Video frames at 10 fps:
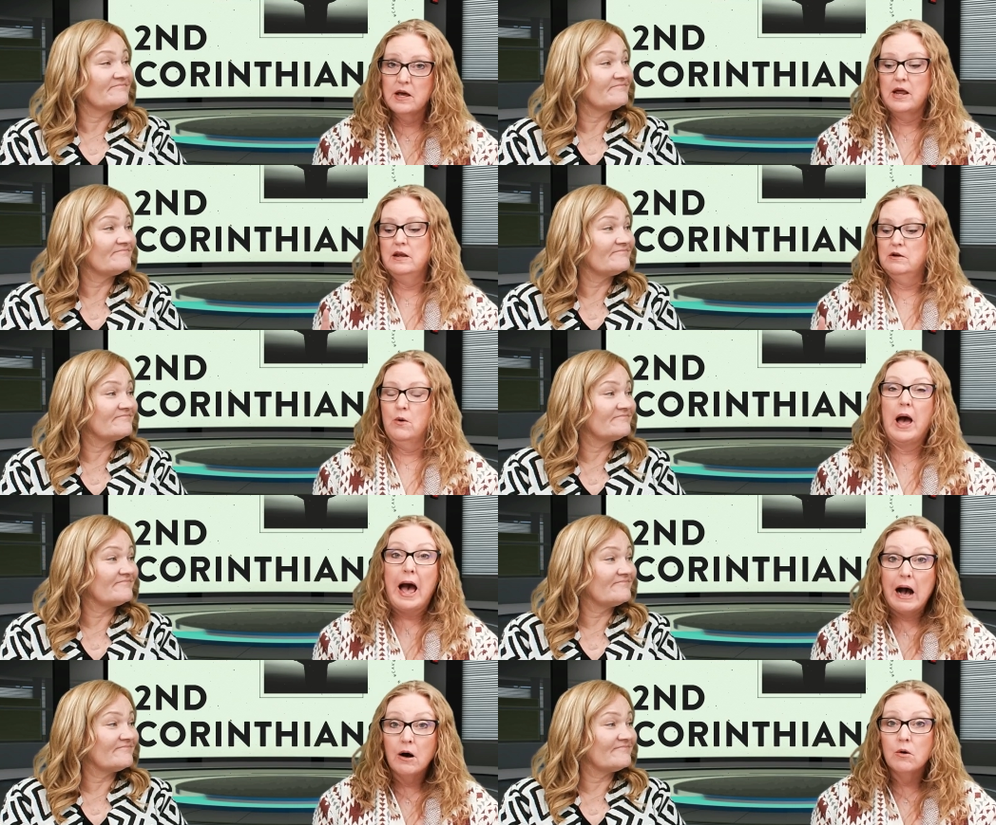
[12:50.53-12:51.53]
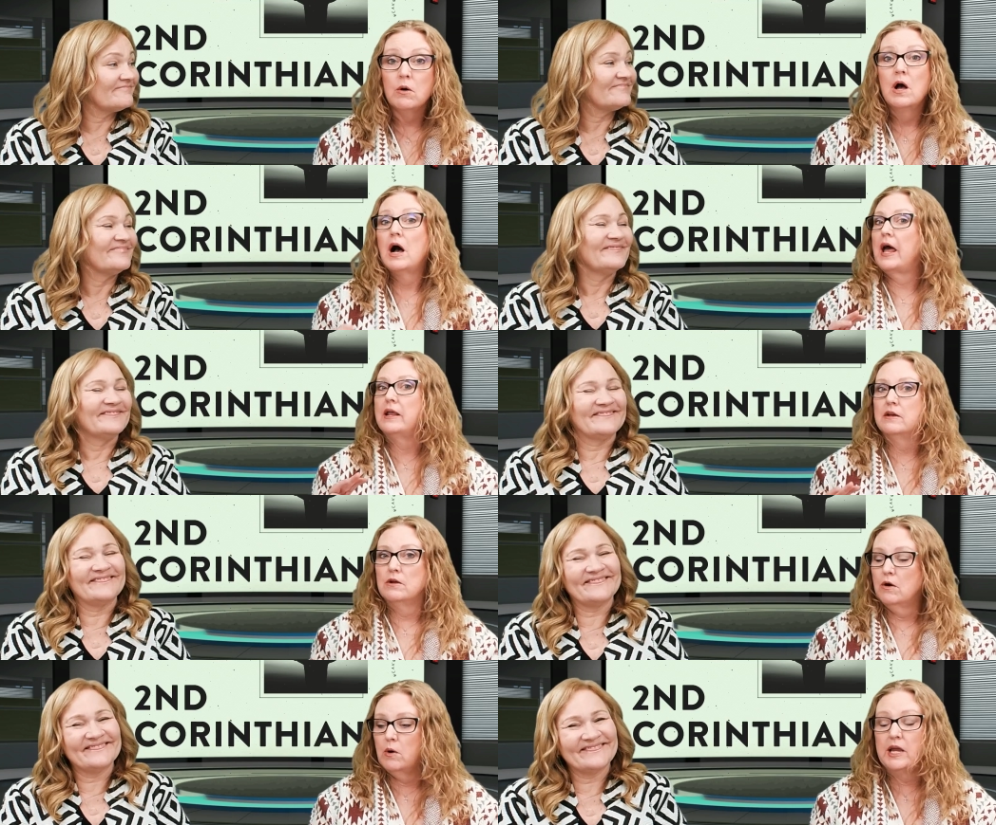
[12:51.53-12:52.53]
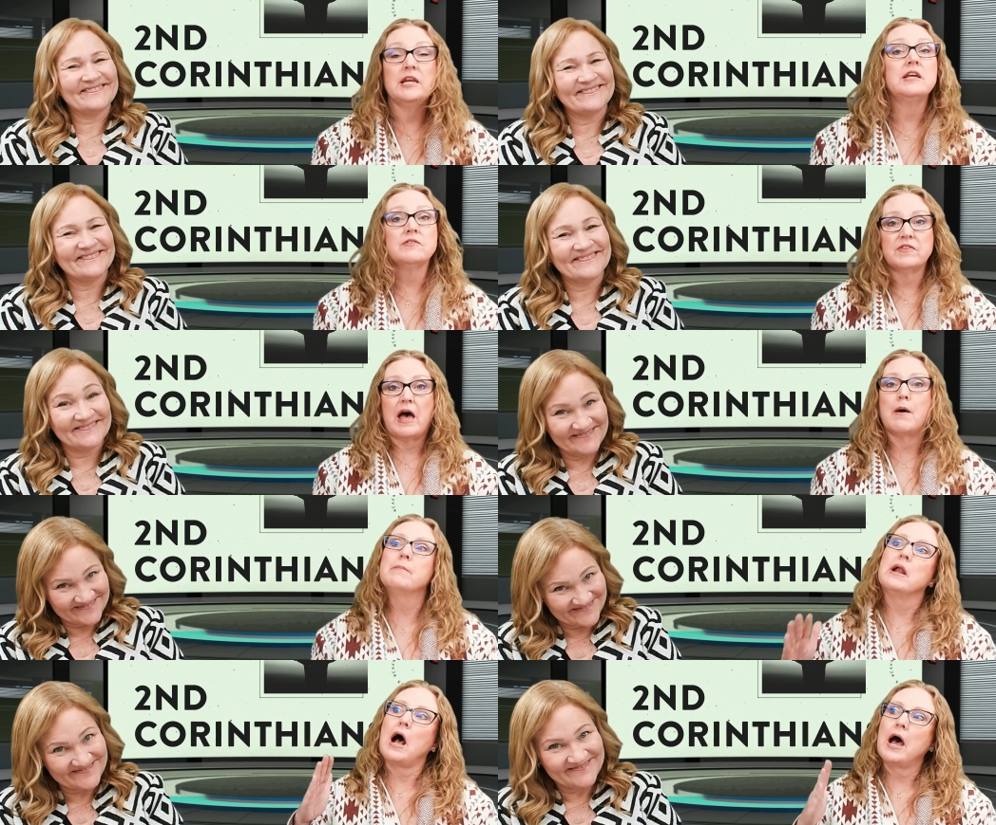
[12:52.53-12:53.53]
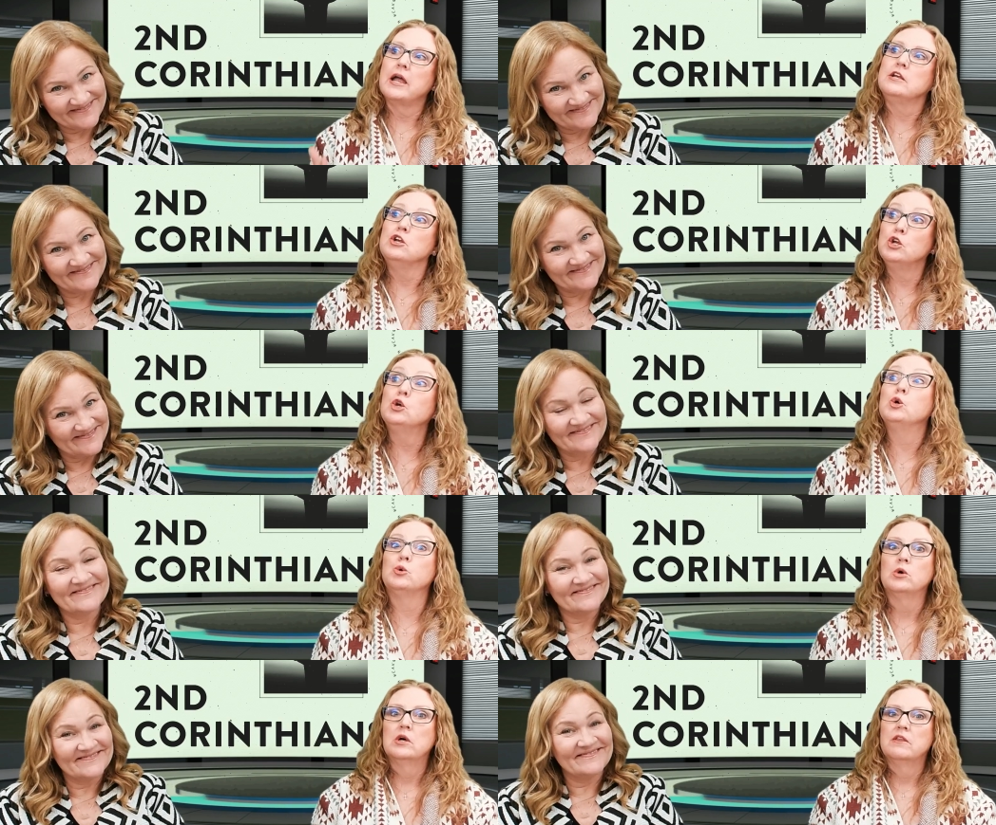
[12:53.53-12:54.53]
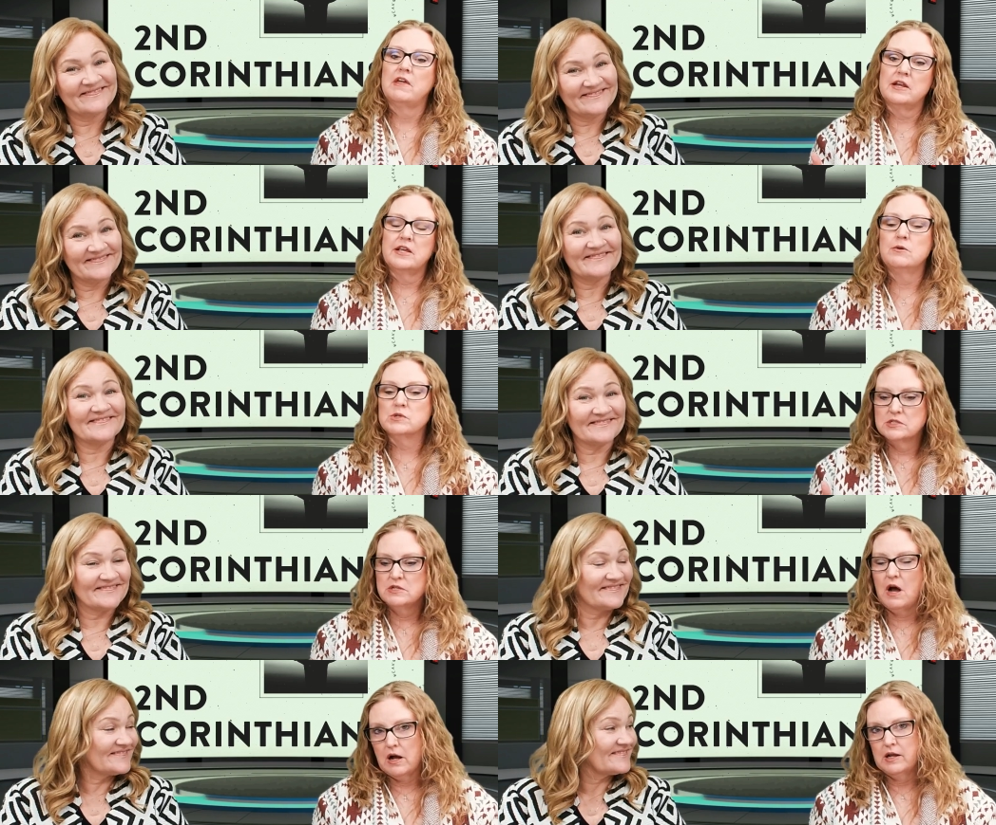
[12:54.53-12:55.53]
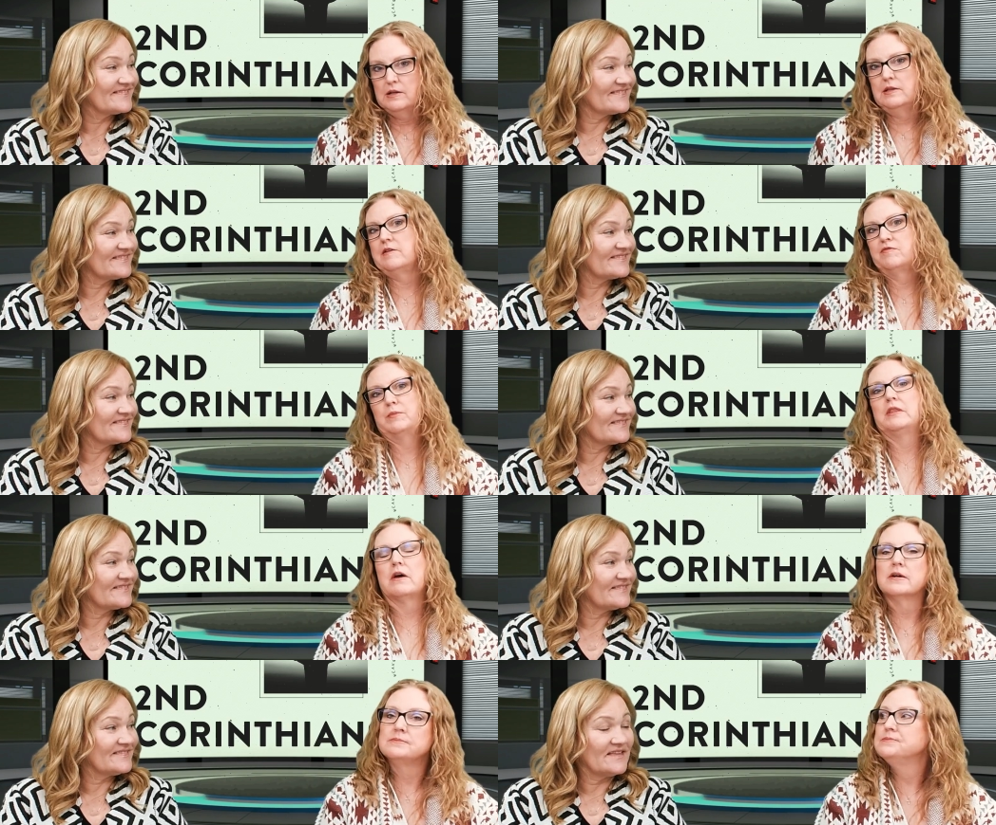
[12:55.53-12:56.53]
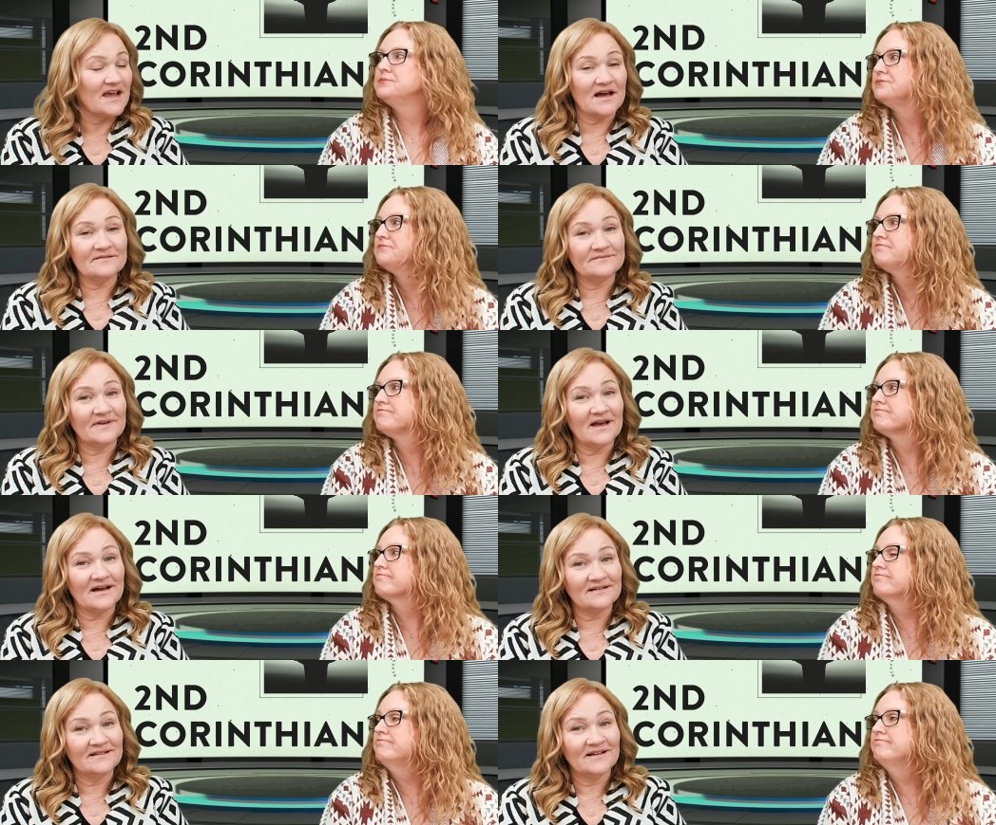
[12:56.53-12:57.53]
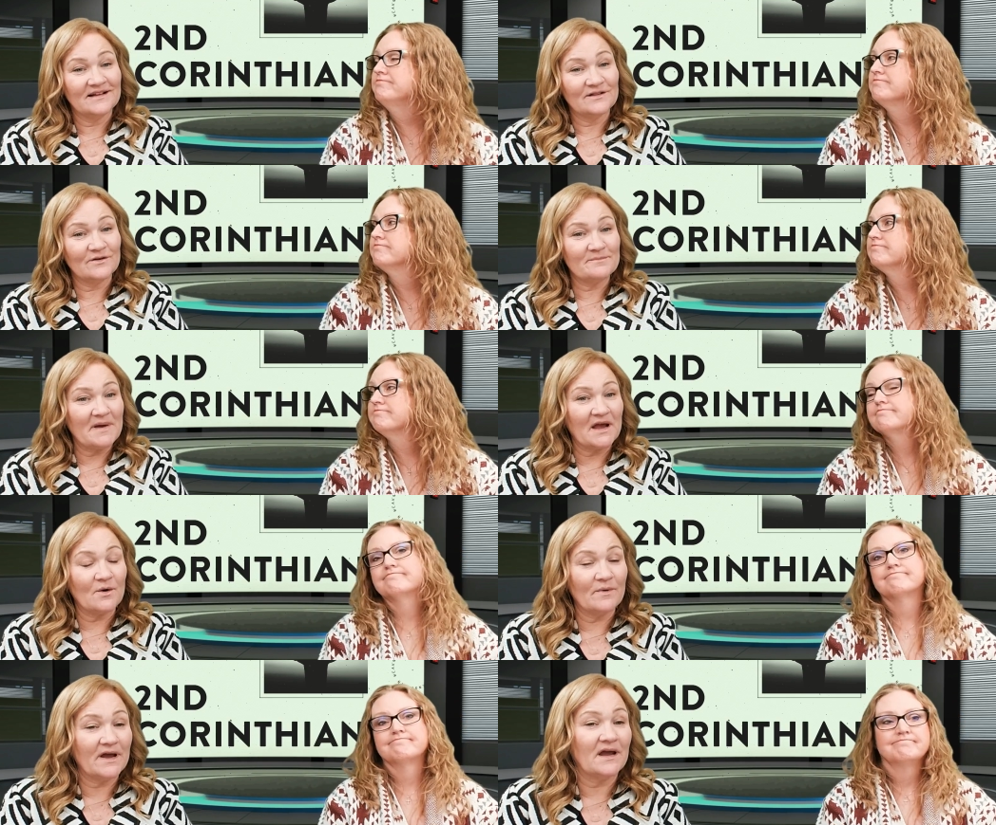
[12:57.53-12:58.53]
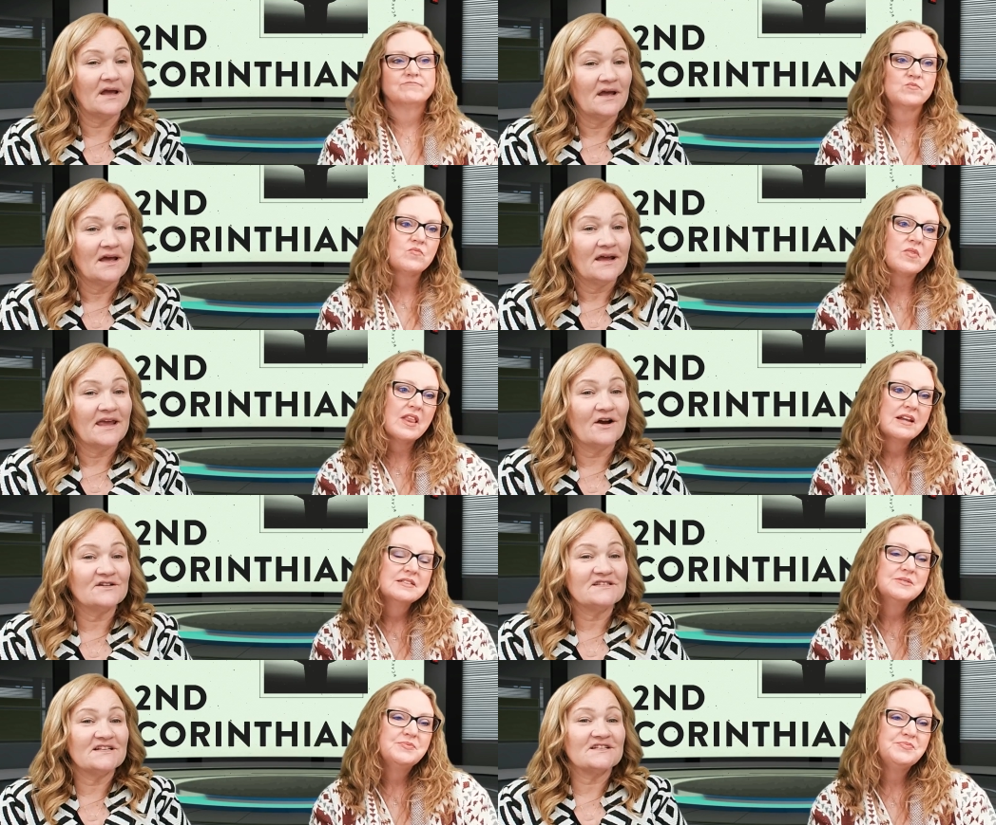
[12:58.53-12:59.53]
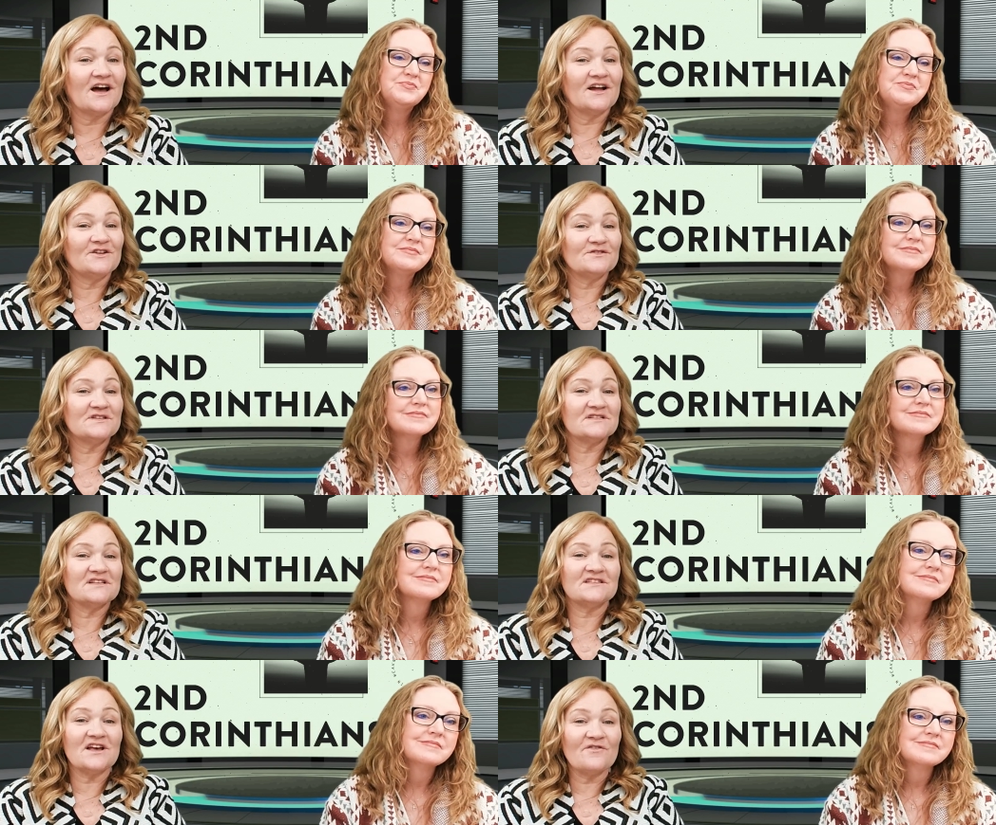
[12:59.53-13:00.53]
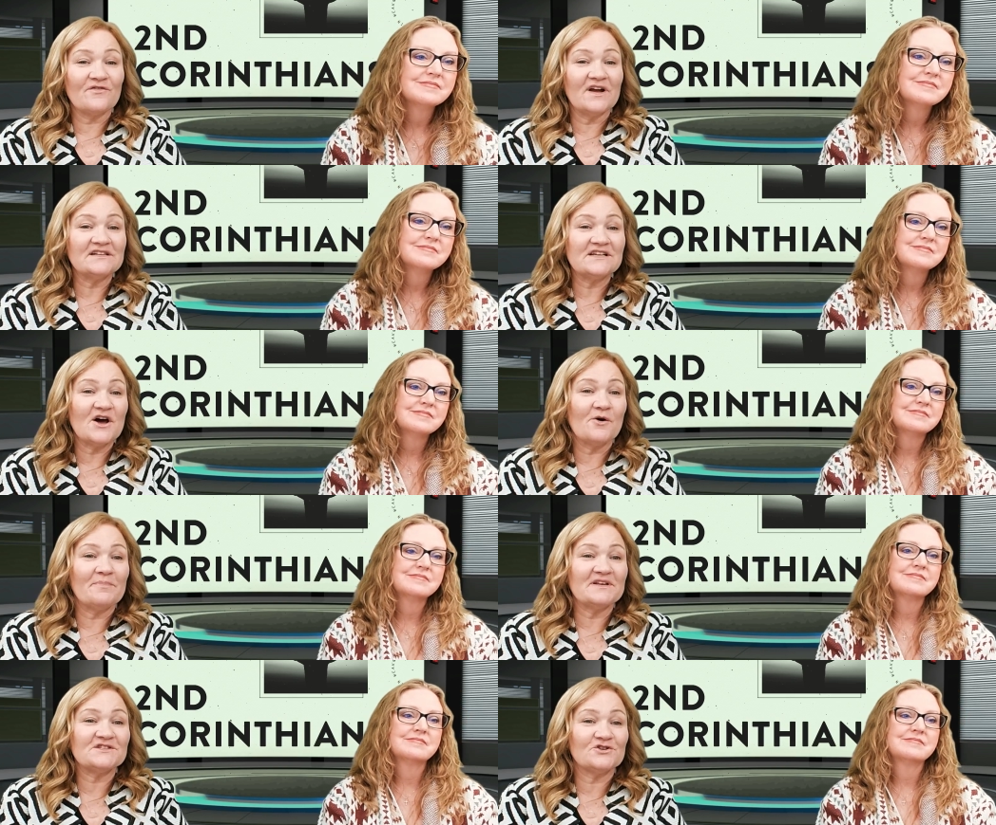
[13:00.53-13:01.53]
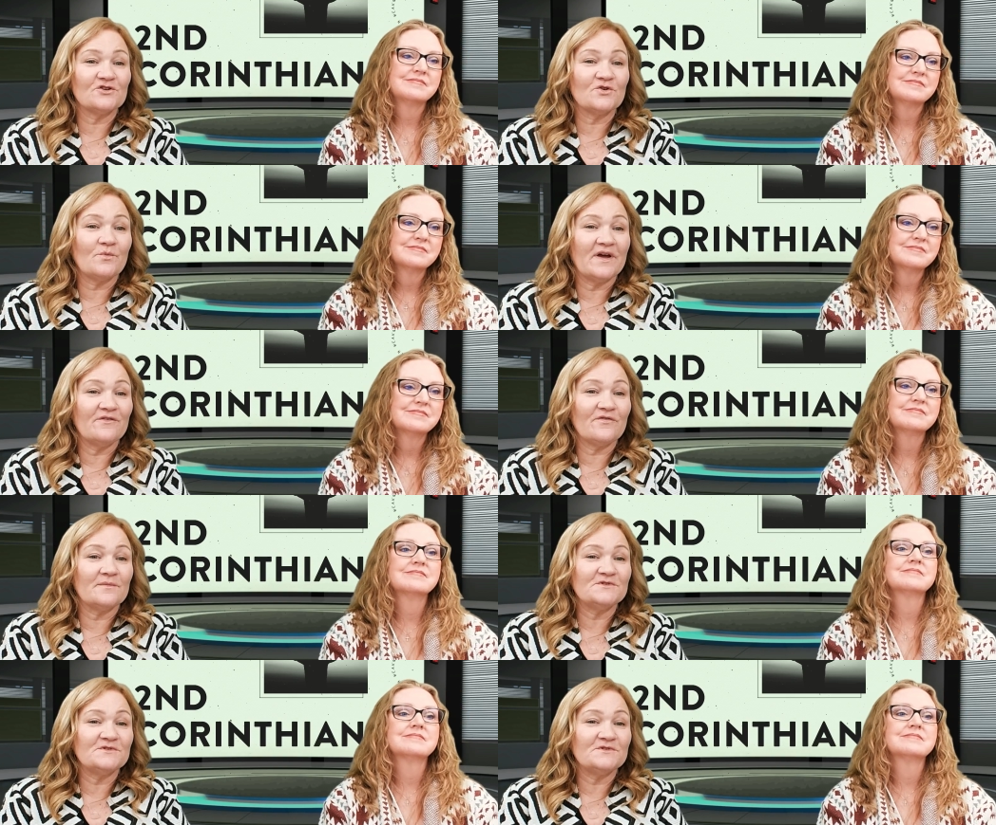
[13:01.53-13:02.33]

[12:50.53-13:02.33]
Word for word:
Speaker 1: I didn't know how, I didn't know any of that, but I knew that he was not going to leave me there.
Speaker 2: Yeah, yeah. Lord, make a way. Karen says, God uses the suffering to help us turn away from